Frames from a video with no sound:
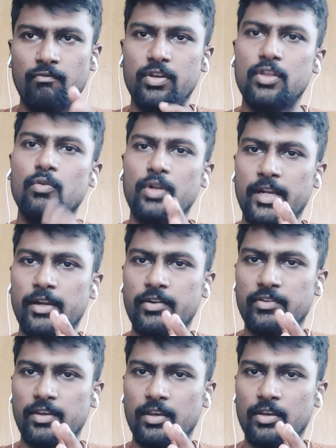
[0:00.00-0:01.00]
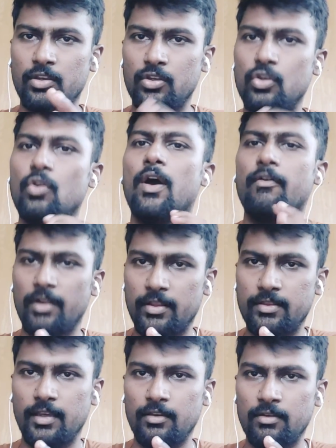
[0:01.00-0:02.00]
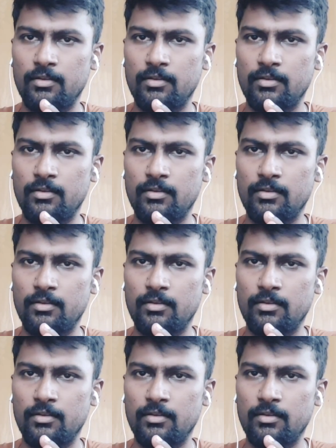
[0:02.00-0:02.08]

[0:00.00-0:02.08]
Without energy, you have nothing.